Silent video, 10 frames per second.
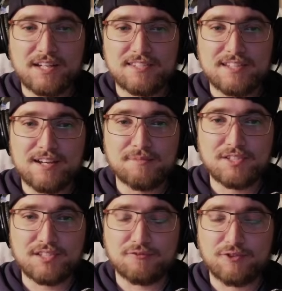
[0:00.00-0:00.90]
said, I'm
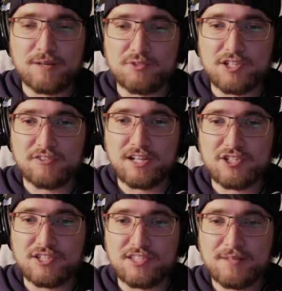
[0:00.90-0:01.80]
using frame
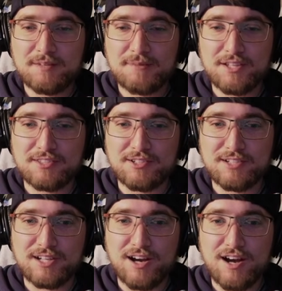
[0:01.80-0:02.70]
generation. Sometimes I'll turn
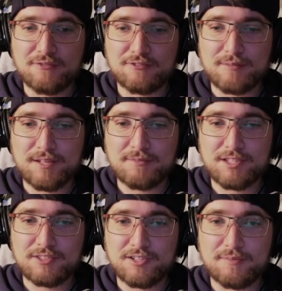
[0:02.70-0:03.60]
it off, sometimes
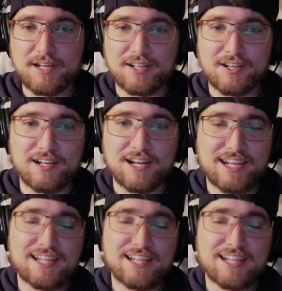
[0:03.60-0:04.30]
I'll turn it back on. I can't